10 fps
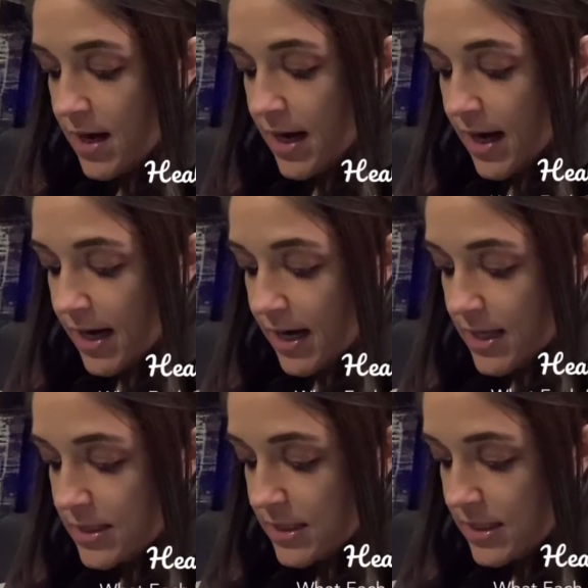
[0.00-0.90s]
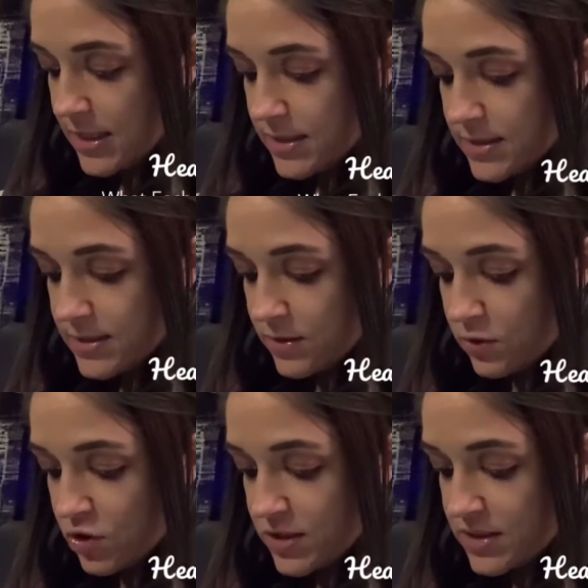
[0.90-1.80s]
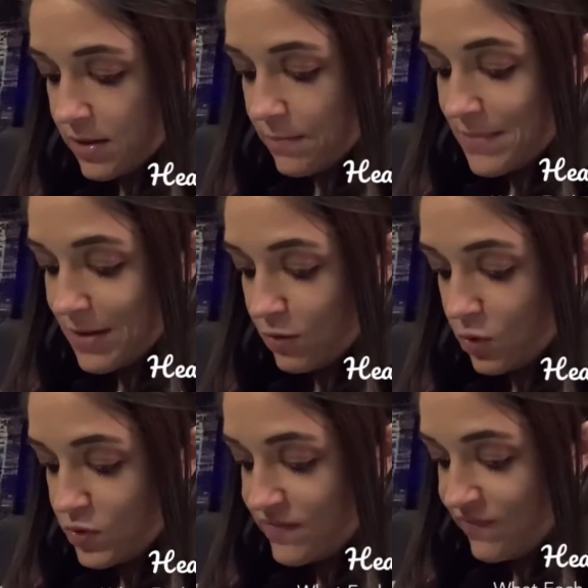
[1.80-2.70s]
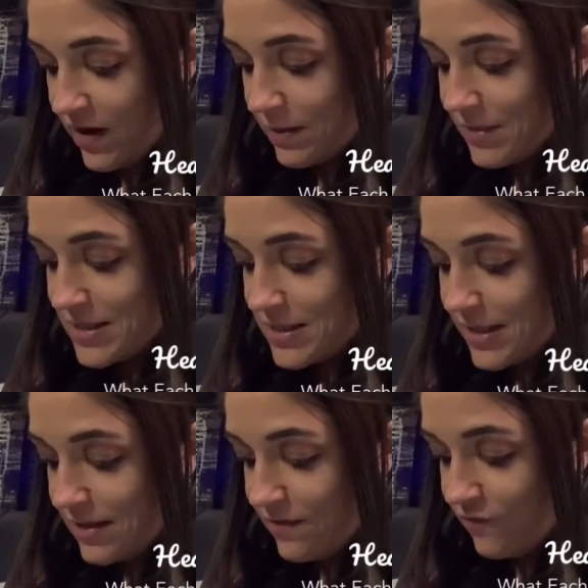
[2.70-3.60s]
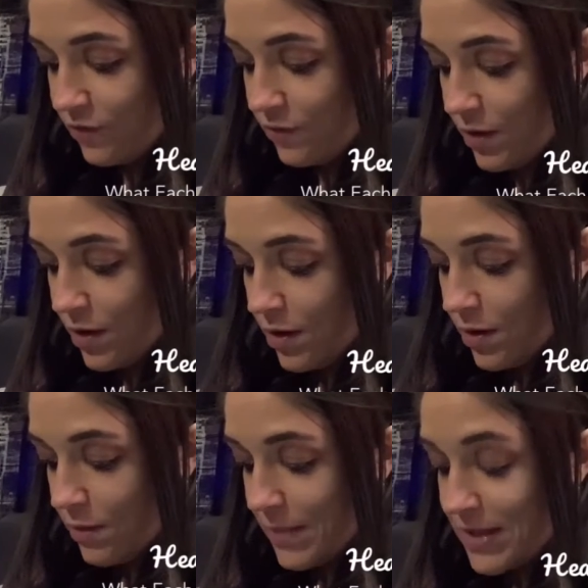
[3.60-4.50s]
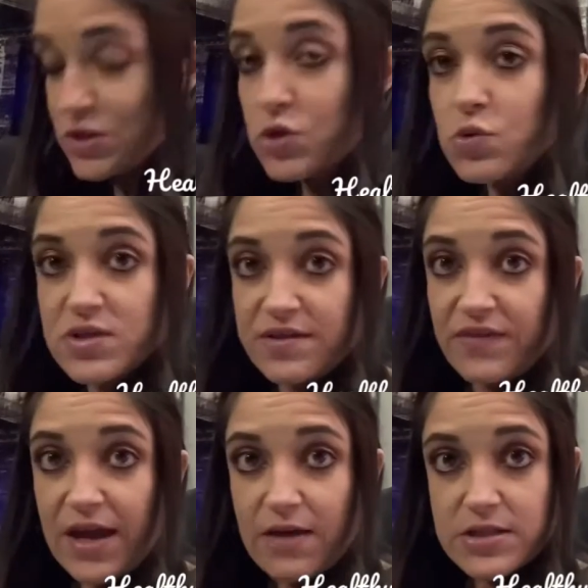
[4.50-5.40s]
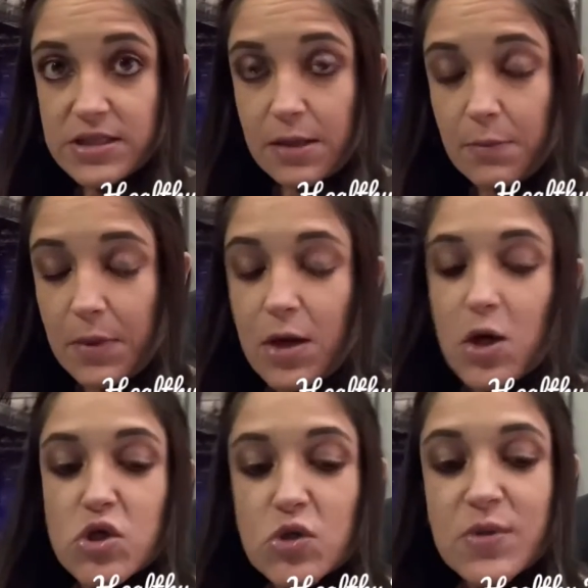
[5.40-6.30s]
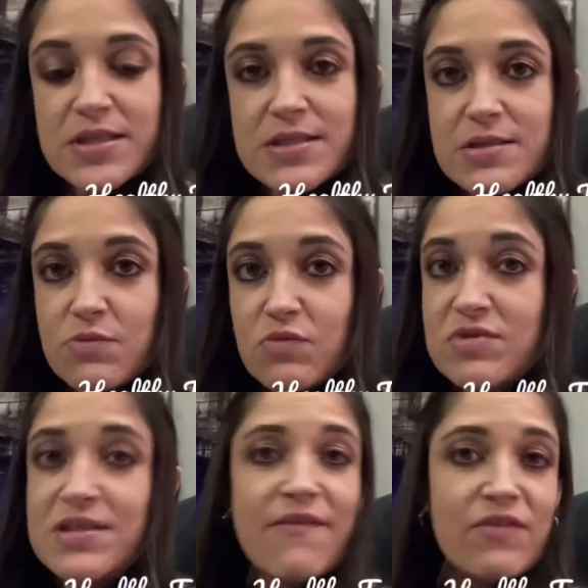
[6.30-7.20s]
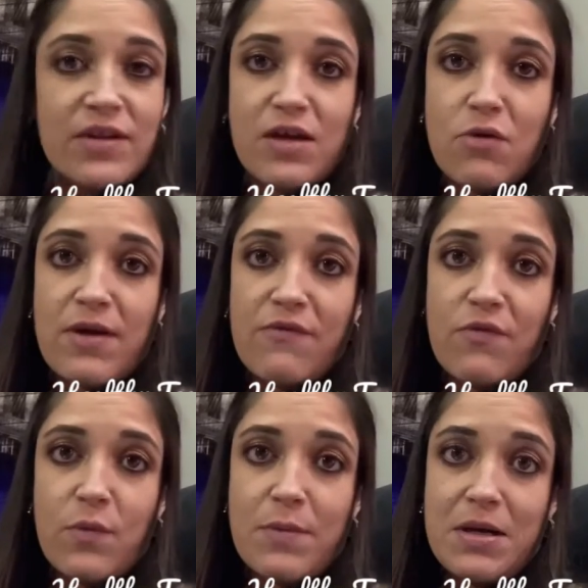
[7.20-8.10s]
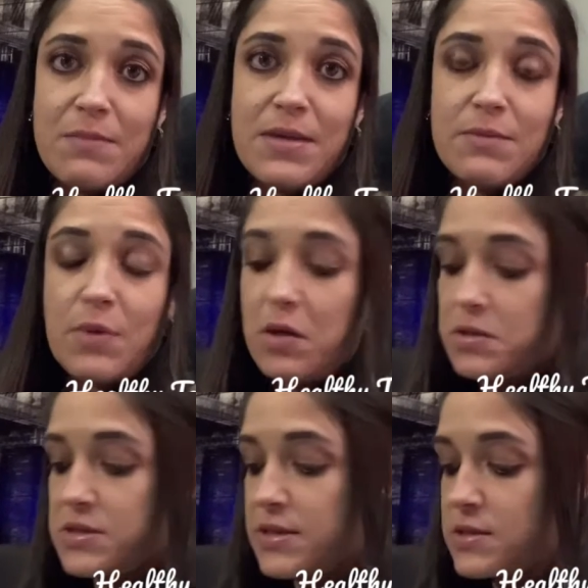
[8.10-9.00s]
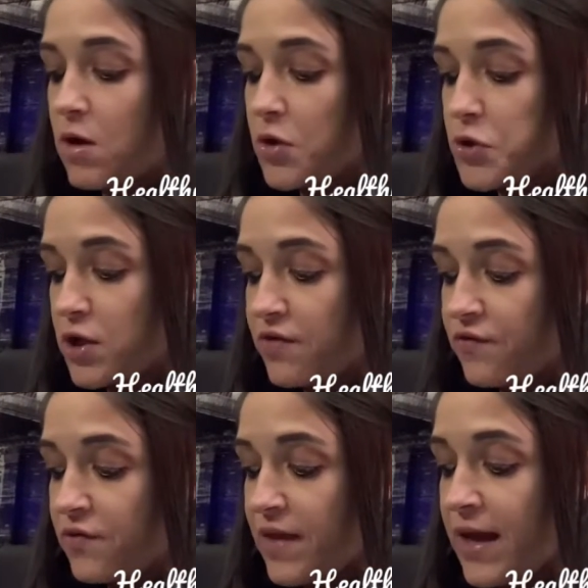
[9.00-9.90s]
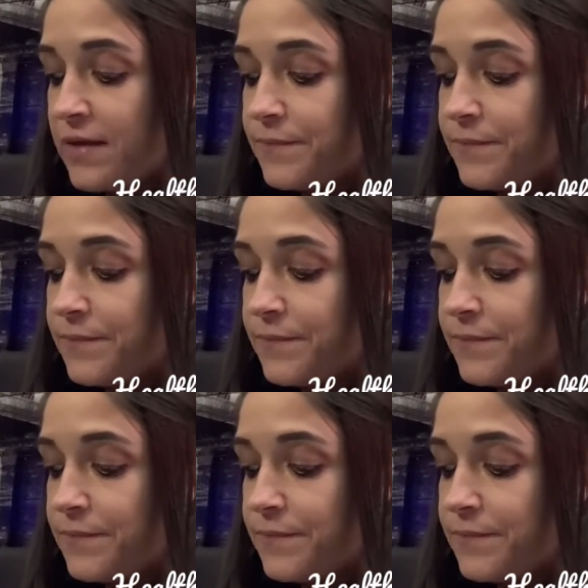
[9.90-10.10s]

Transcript: and the synergistic minerals and vitamins needed for best use of calcium. So this is definitely great for women in menopause. It's not just for that,